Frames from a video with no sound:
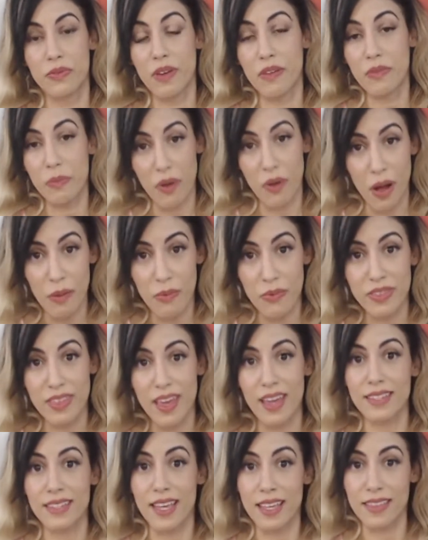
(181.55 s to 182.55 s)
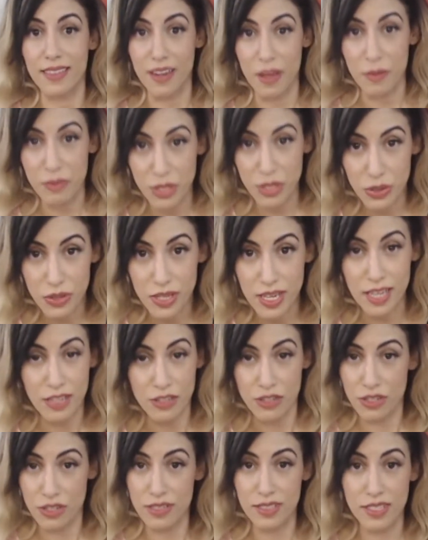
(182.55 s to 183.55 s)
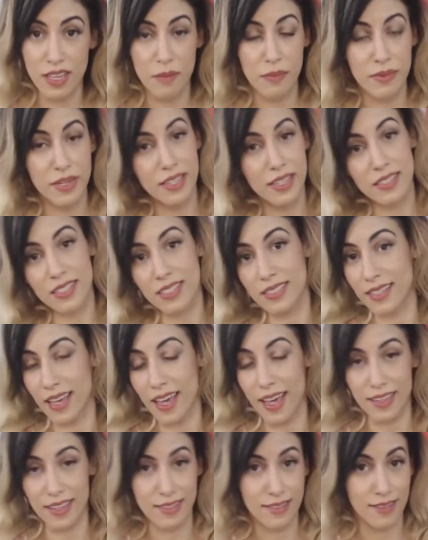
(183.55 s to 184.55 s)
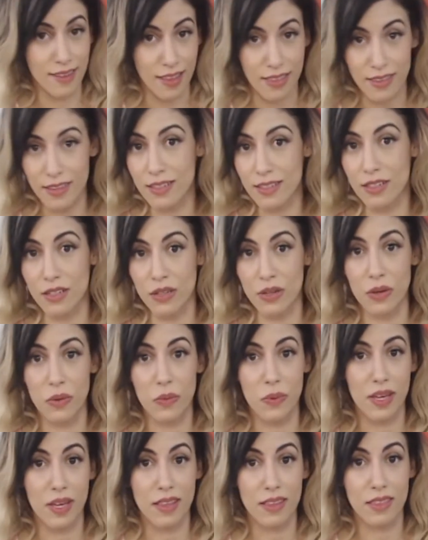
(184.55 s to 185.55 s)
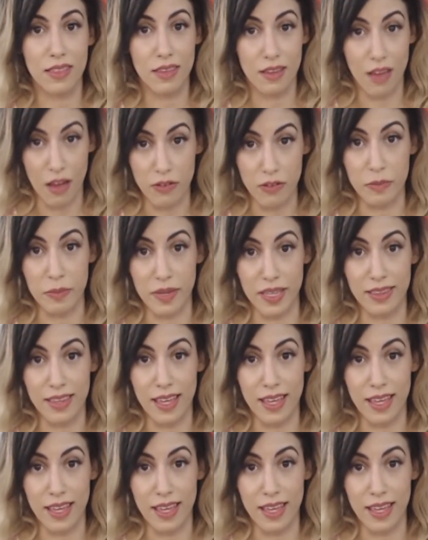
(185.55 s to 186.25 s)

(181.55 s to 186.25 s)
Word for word: you have a problem with that, take that up to the insurance companies because that has nothing to do with the government.